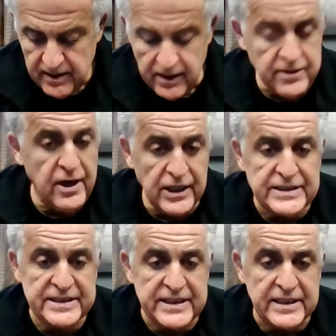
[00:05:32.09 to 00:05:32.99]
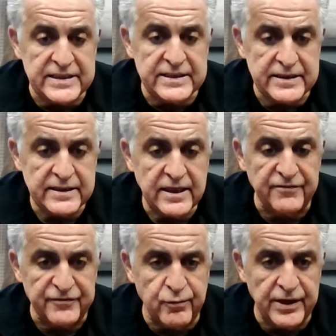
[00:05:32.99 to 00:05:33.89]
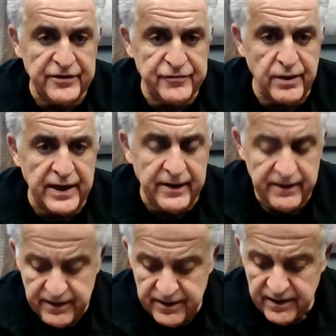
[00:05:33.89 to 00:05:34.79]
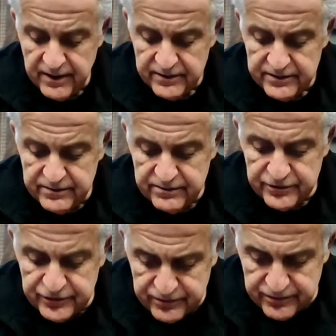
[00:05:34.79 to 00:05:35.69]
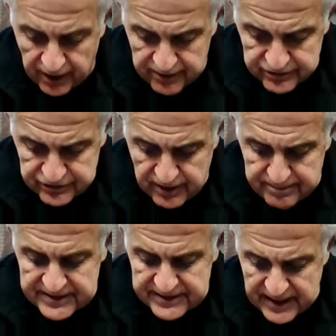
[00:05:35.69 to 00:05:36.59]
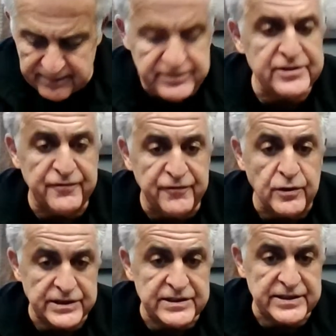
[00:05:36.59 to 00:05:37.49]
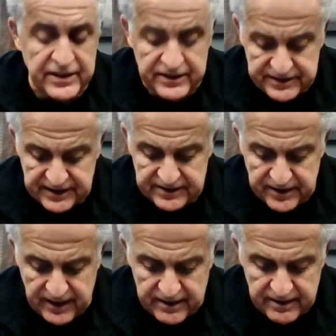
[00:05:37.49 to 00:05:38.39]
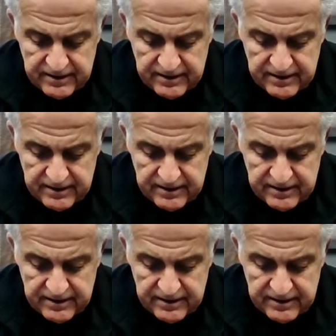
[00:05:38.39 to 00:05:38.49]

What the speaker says: On August 6th of 2020, Donald Trump attempts to force a sale of TikTok.